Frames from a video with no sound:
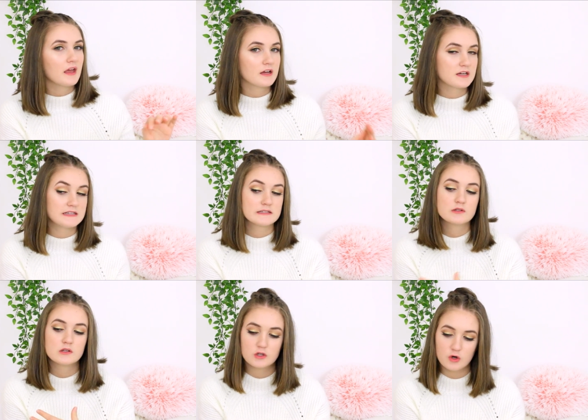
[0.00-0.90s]
because
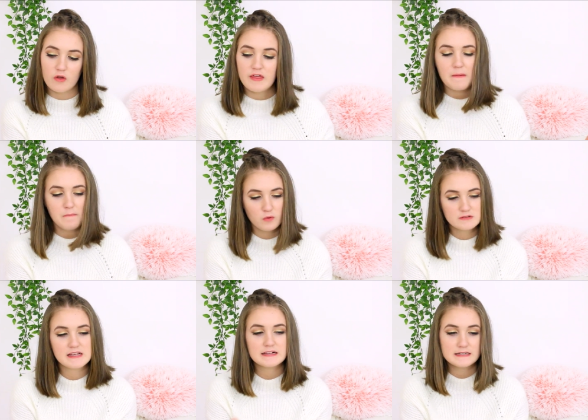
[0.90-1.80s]
it's got that
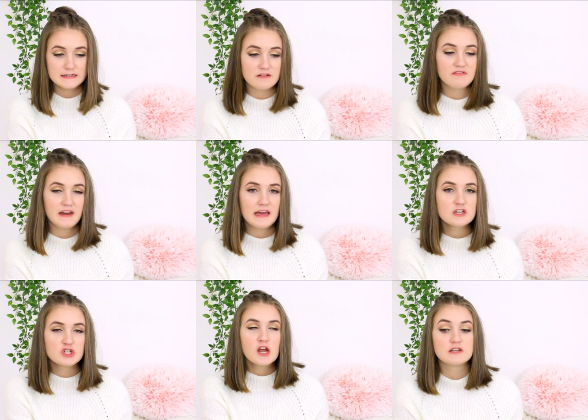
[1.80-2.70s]
more satiny
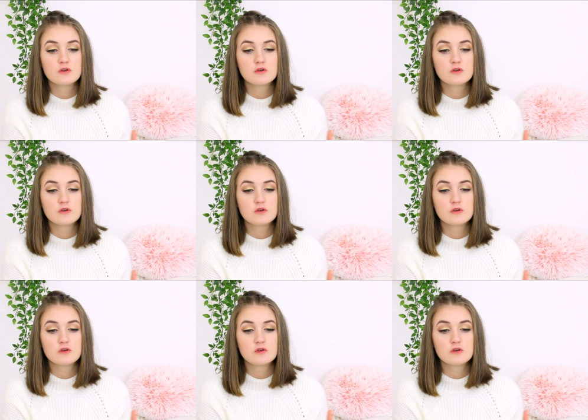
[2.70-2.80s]
finish.